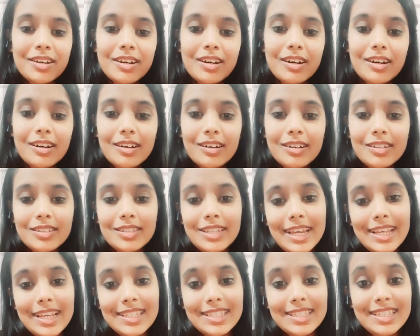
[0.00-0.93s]
The
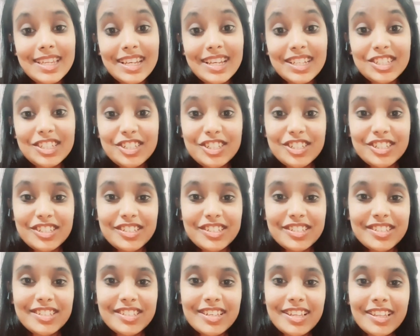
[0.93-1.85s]

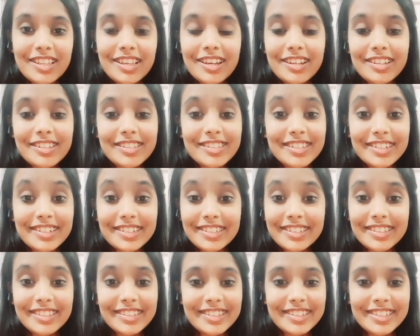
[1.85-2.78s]
extensions and the
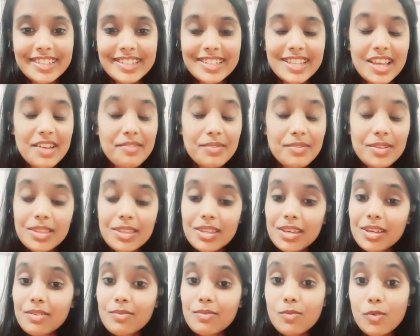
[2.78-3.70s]
uncertainties,
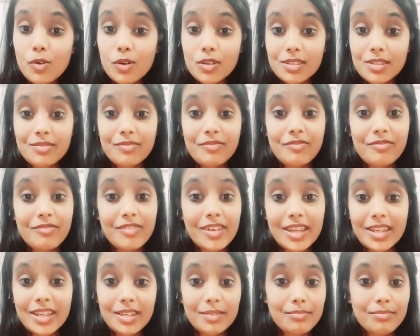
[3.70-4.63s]
everything was
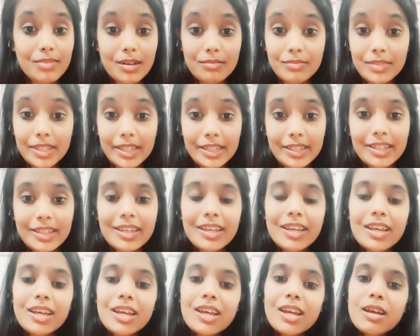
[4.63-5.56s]
very bummy.
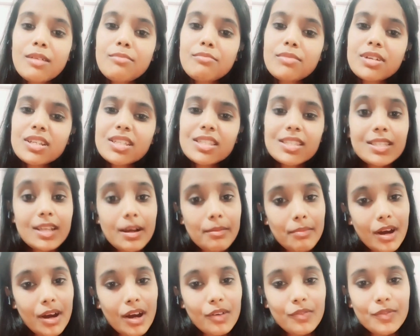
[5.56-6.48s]
But
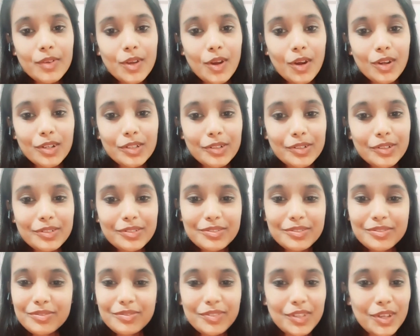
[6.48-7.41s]
somehow we
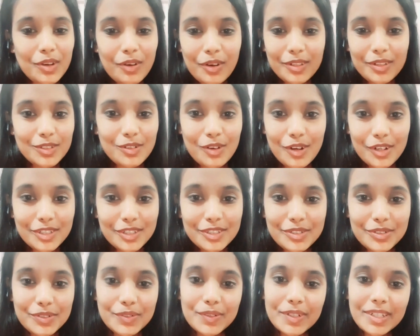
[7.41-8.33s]
all got
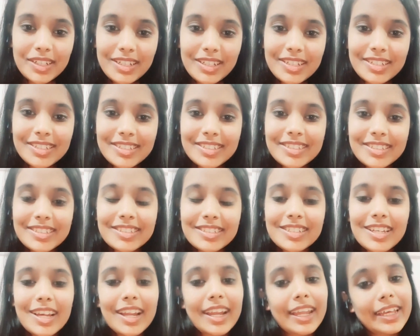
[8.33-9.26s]
through it,
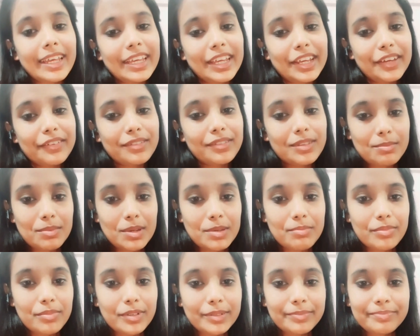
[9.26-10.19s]
and I gave the
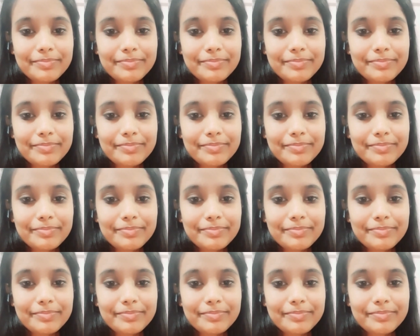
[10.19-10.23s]
paper.